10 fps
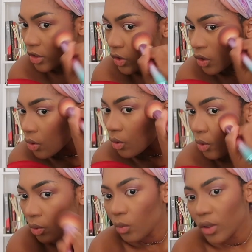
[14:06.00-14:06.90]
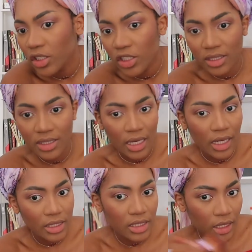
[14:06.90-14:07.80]
So what she
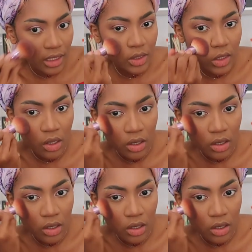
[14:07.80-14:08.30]
does is